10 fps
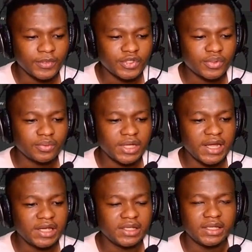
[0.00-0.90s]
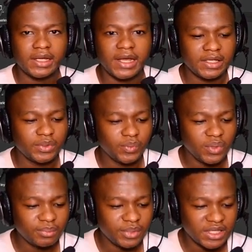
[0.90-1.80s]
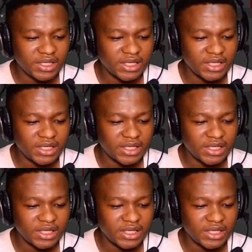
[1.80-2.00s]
So I went back